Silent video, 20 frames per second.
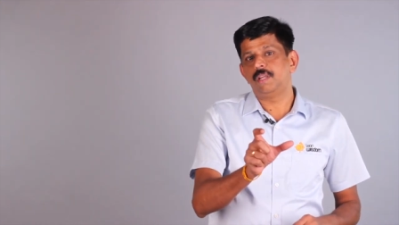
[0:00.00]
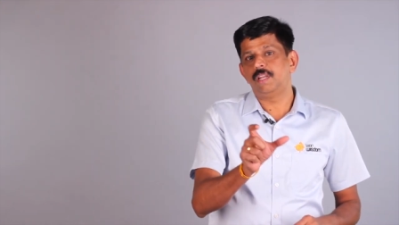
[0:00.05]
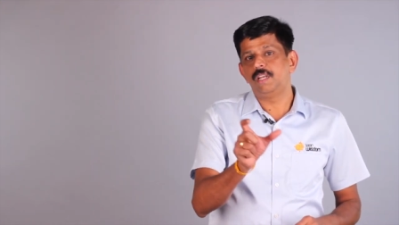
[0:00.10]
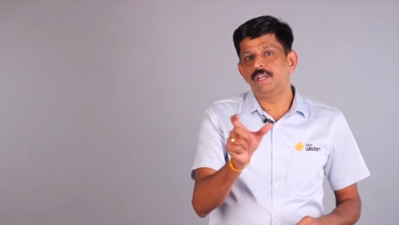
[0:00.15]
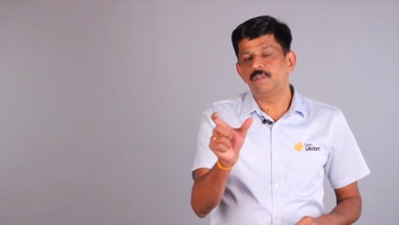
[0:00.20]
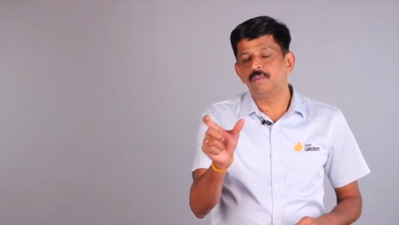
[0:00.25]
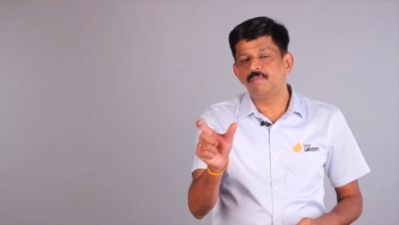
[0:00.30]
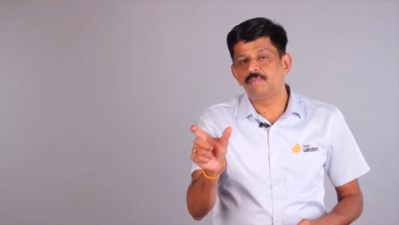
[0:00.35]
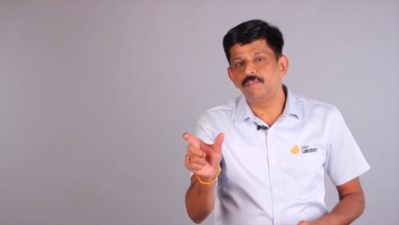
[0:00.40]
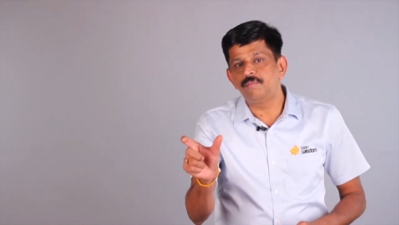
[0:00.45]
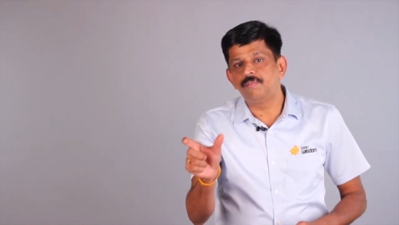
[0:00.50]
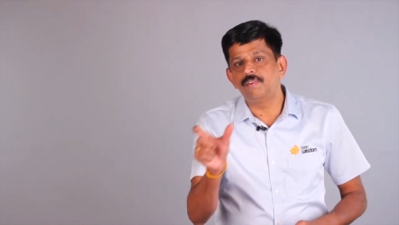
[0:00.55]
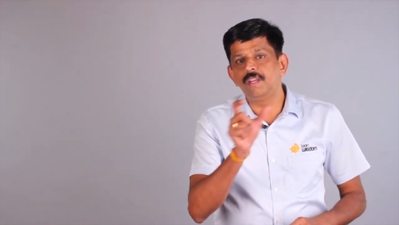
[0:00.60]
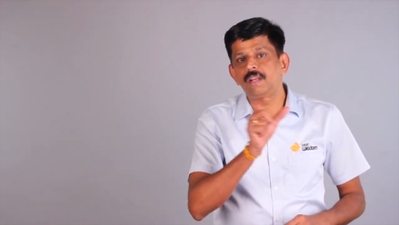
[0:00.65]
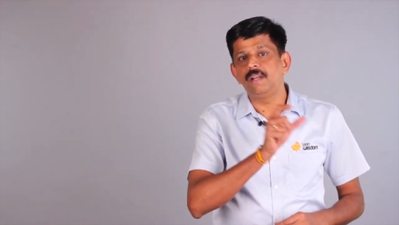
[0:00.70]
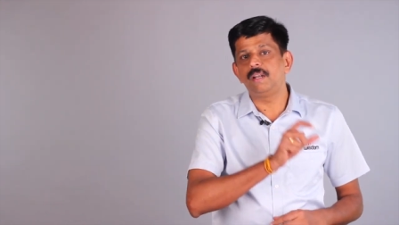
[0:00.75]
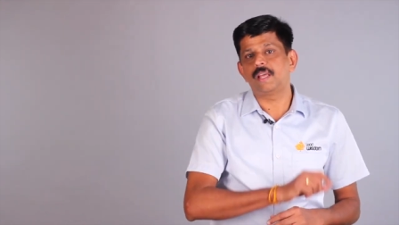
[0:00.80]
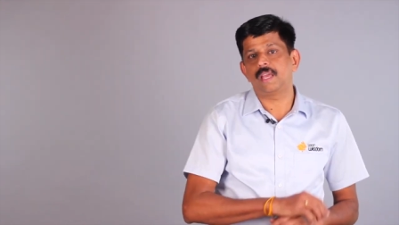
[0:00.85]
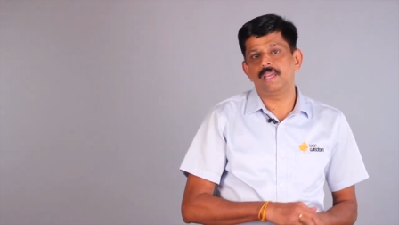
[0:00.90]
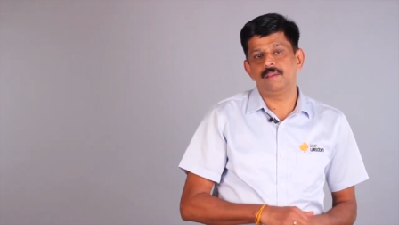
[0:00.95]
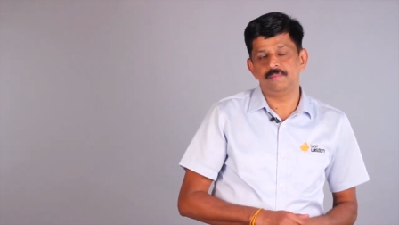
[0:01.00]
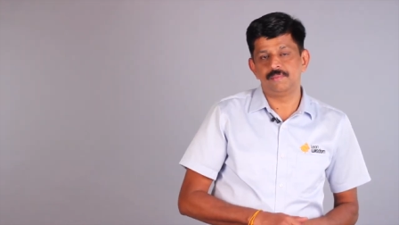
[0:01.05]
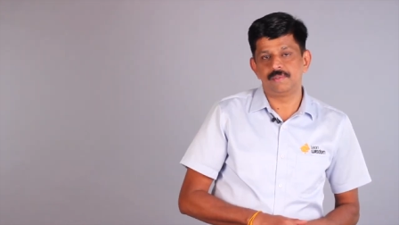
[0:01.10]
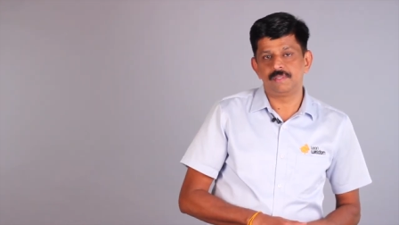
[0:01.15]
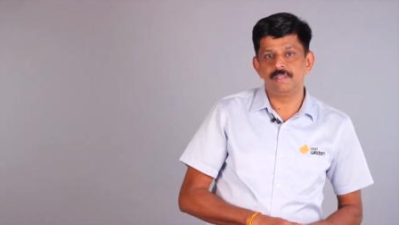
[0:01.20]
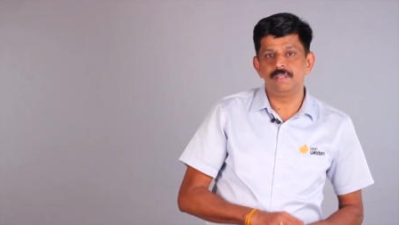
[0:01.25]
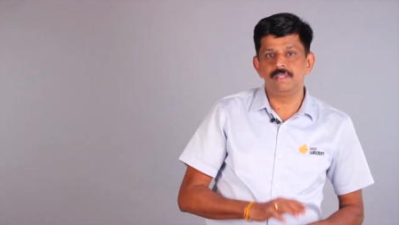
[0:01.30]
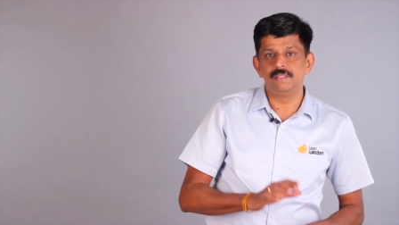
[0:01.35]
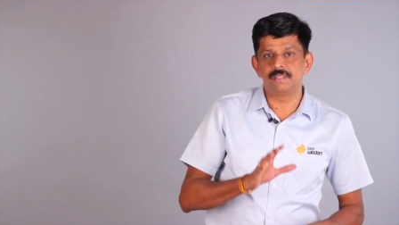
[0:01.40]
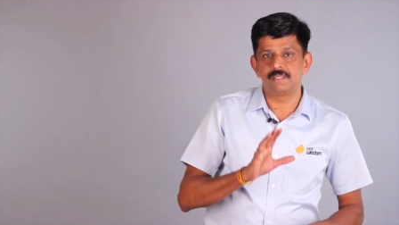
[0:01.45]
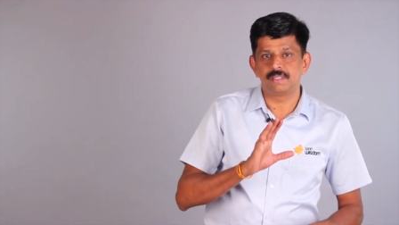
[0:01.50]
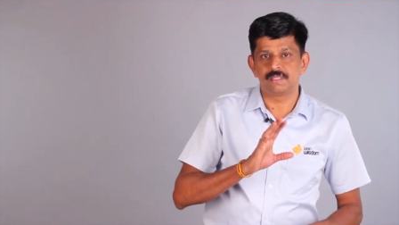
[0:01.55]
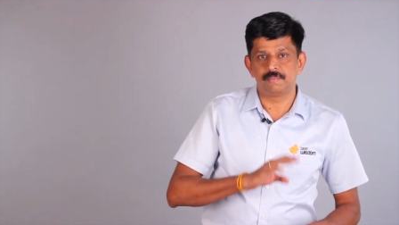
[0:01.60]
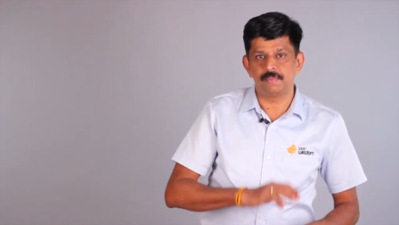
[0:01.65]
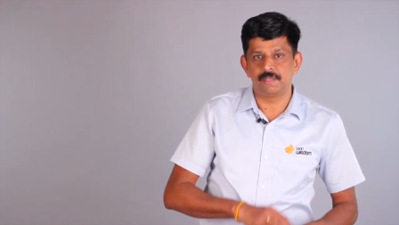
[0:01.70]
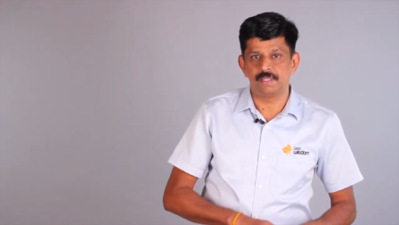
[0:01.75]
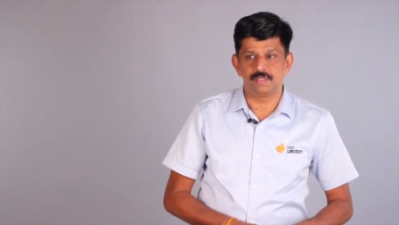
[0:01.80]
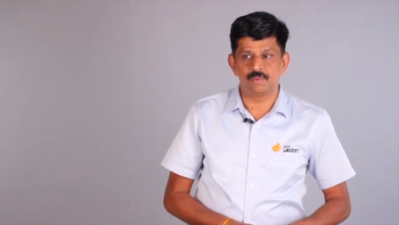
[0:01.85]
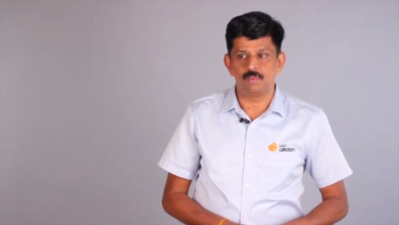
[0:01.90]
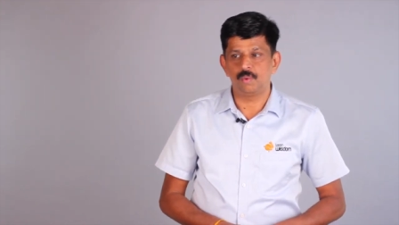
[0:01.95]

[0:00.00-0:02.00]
into 15 times in 6 months.